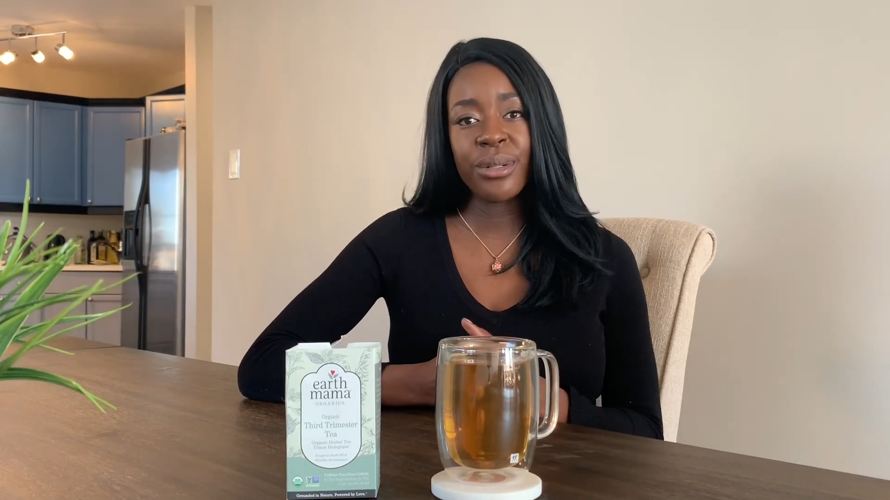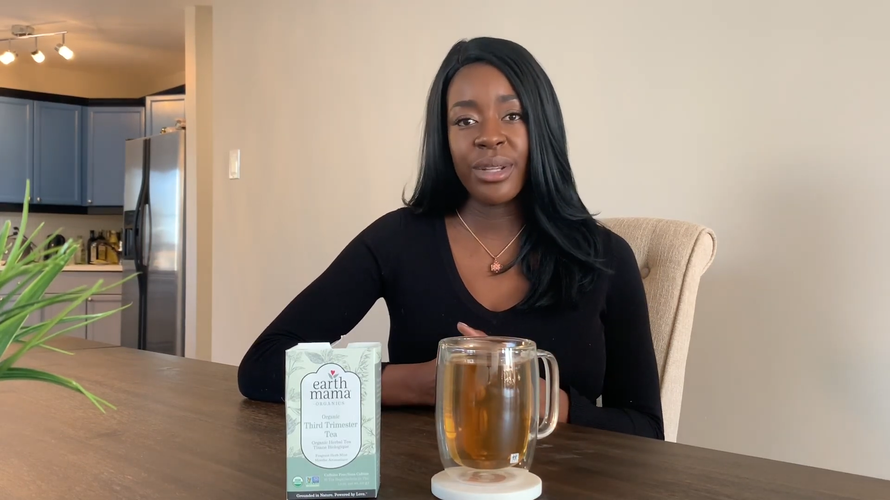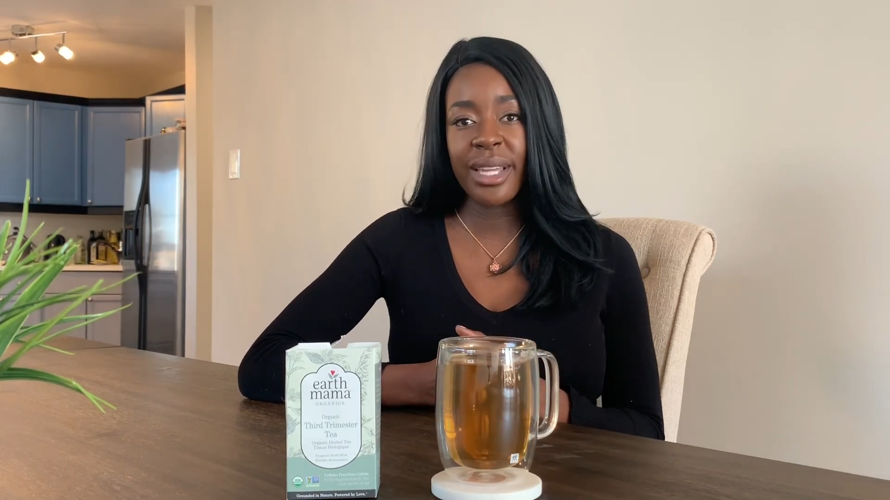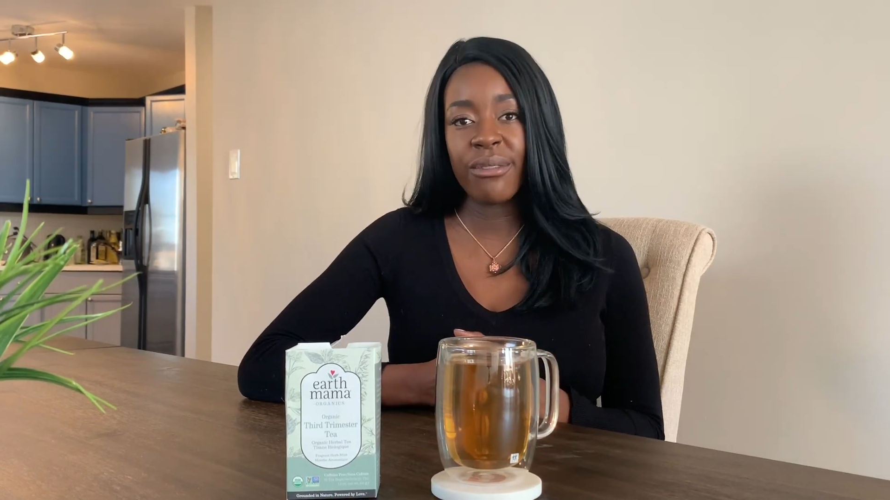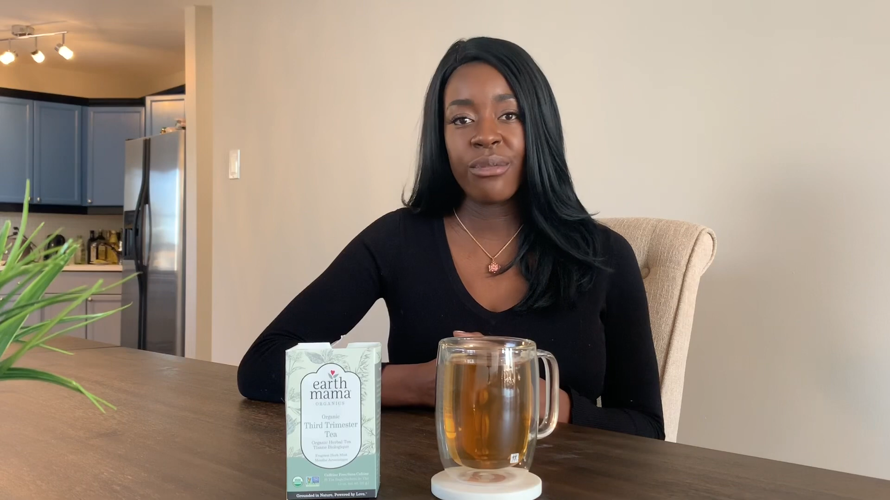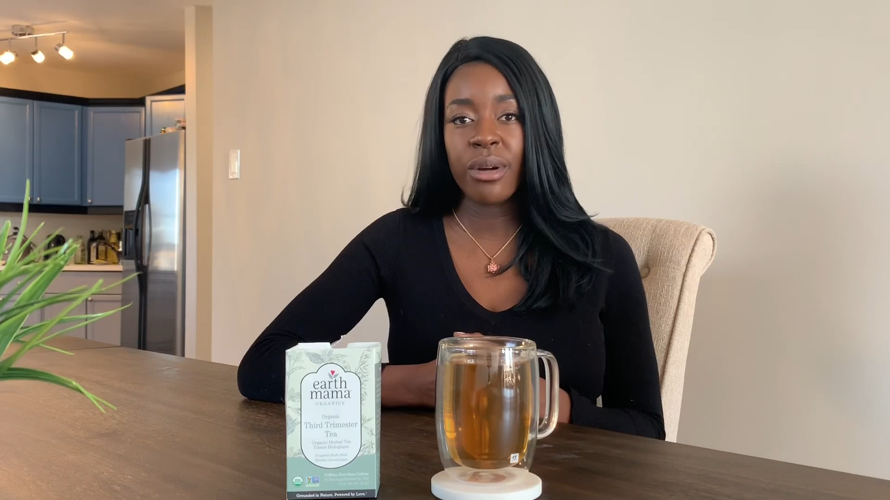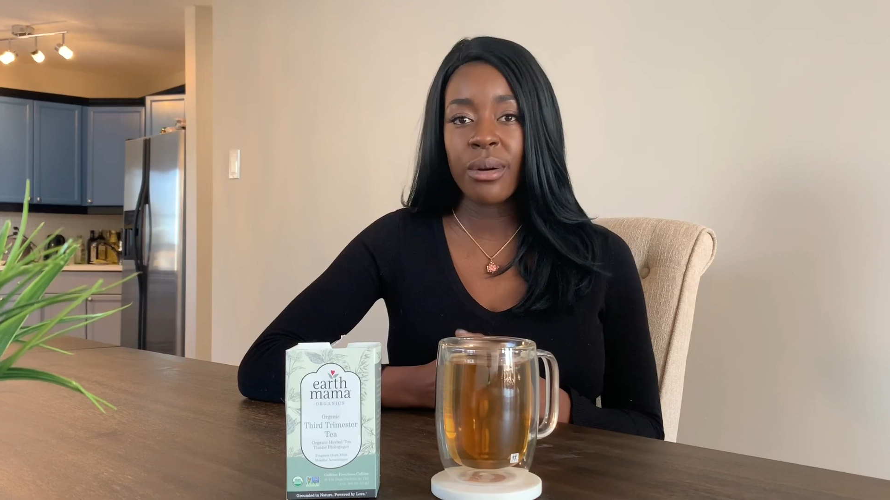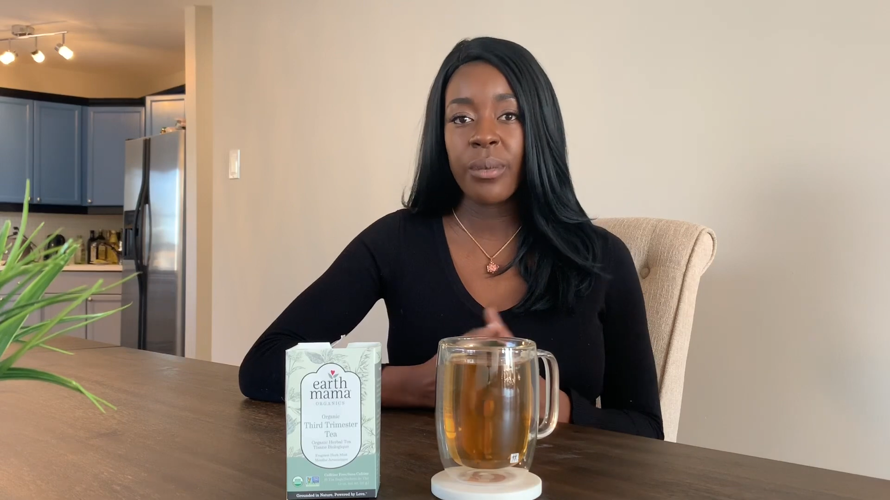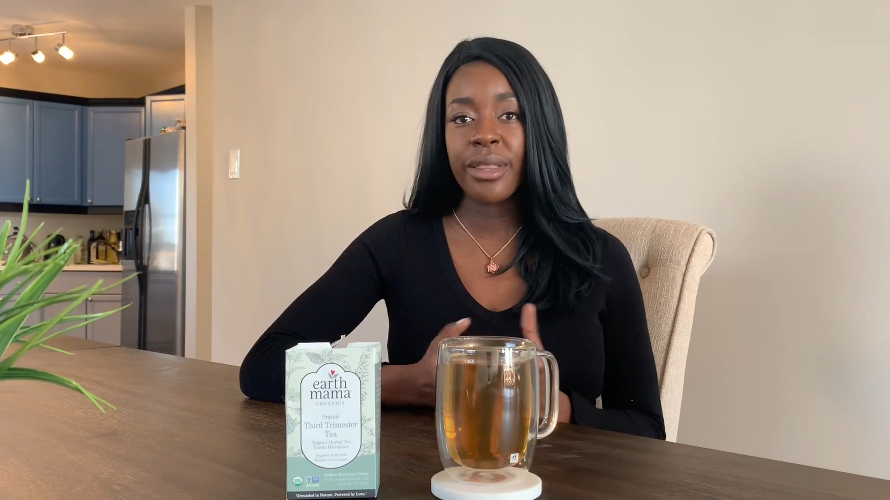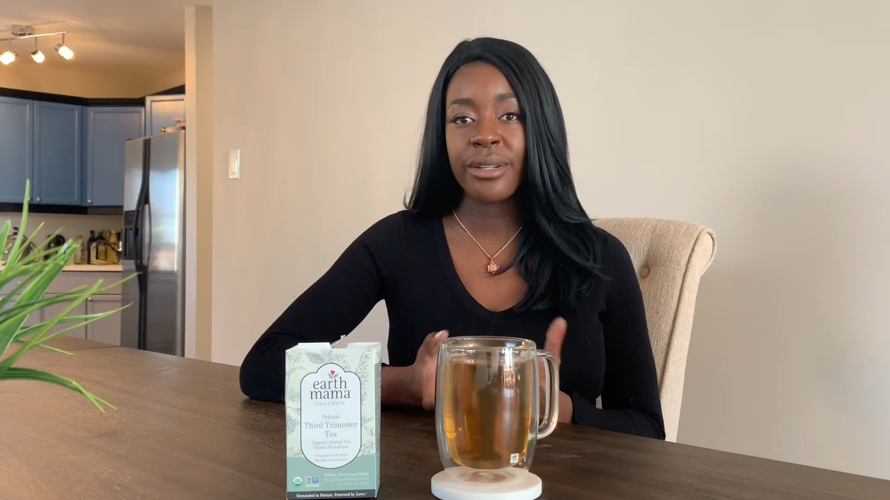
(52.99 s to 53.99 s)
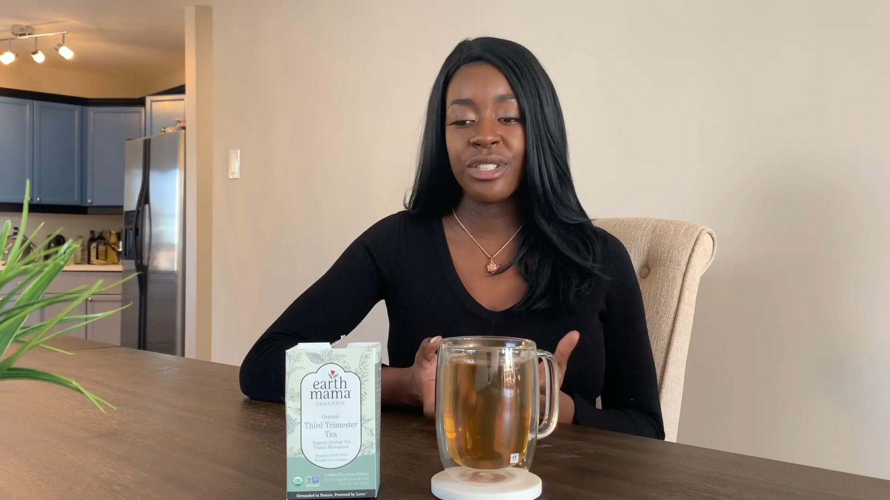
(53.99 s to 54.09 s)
looking for when they're